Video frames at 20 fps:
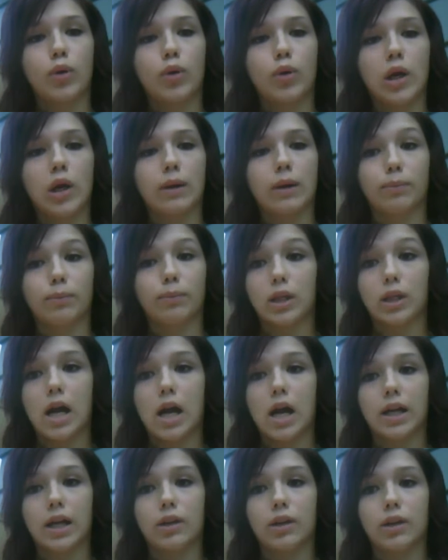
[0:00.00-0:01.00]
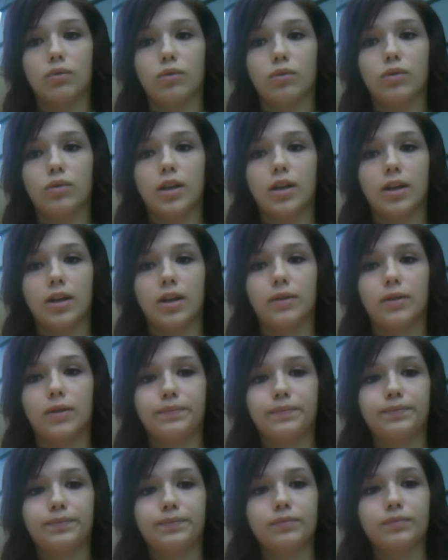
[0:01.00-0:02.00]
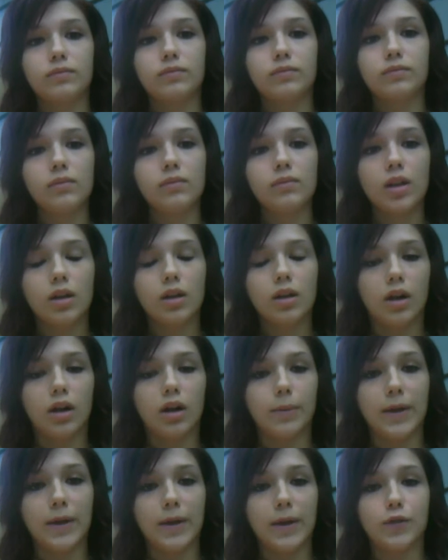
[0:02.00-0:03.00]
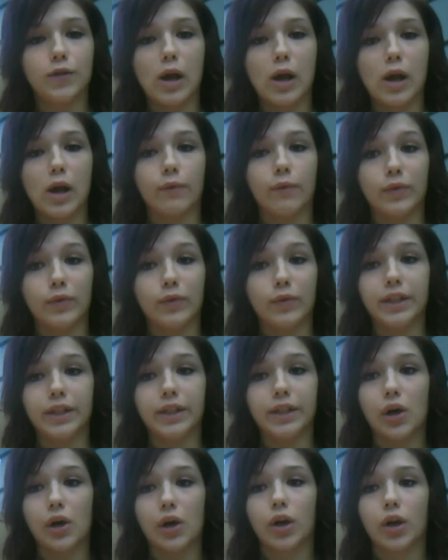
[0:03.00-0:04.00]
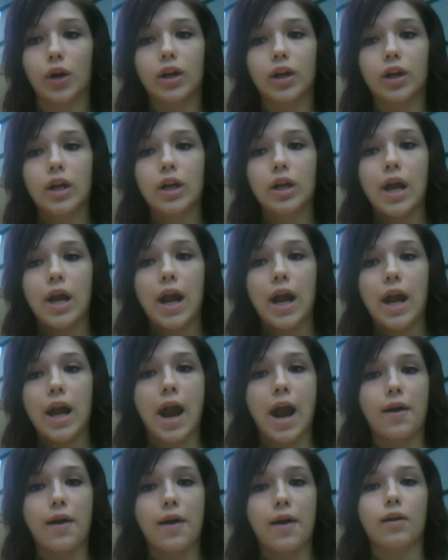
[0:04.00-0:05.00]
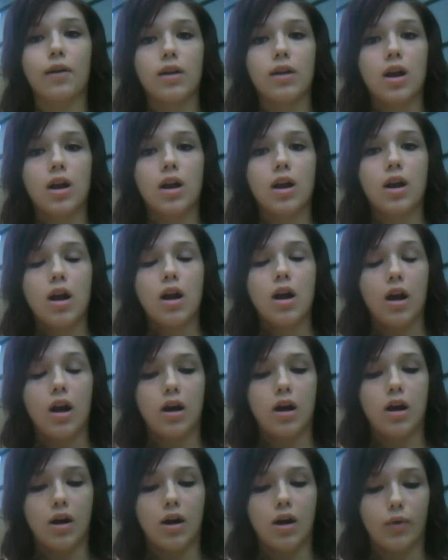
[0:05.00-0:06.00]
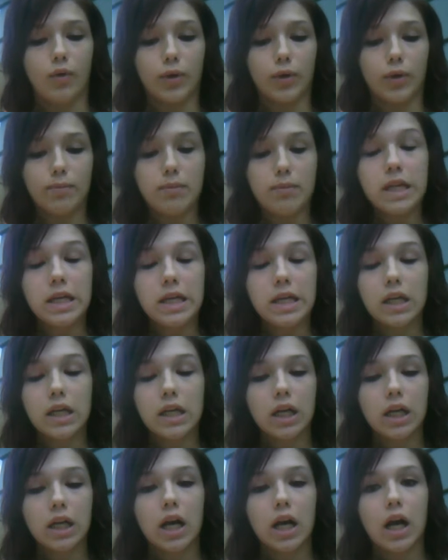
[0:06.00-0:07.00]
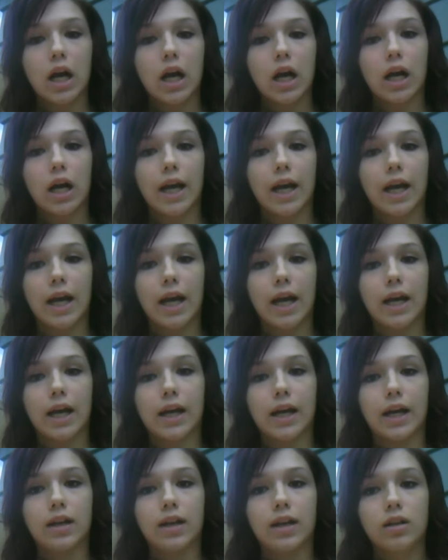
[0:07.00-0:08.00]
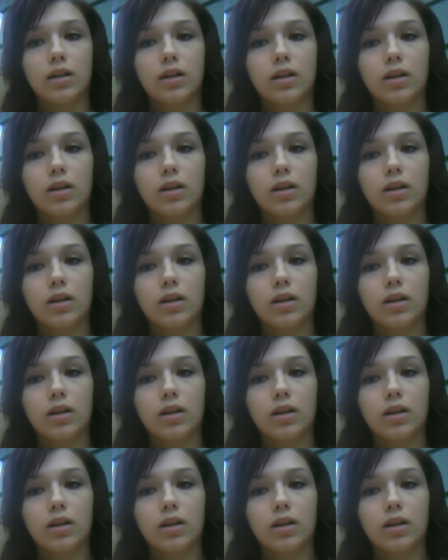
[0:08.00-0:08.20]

putting black in through there if you have really dark hair. With me, I have